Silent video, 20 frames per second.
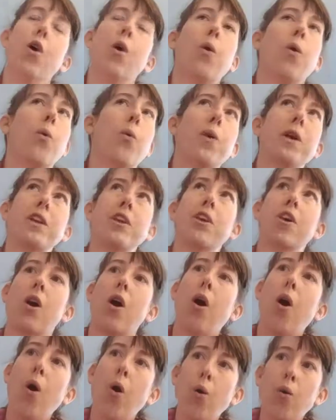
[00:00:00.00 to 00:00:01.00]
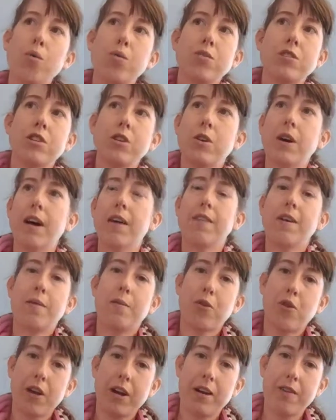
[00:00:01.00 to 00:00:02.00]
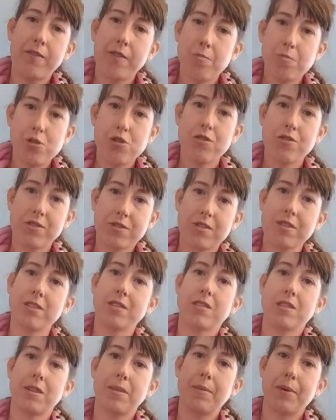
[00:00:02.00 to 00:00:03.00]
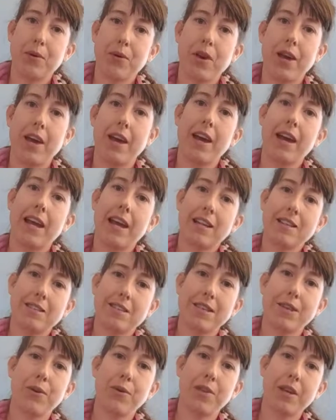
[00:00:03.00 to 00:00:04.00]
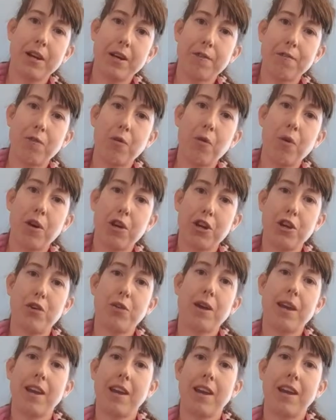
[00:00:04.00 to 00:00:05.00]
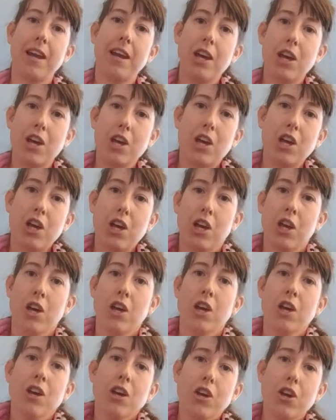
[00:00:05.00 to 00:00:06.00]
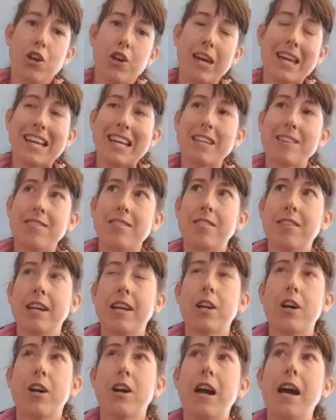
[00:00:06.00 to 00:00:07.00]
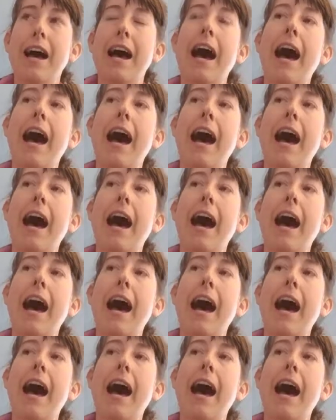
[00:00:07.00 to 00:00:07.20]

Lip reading: Well, when you're old, you don't have that great of immune system, okay? And so therefore you can get sicker.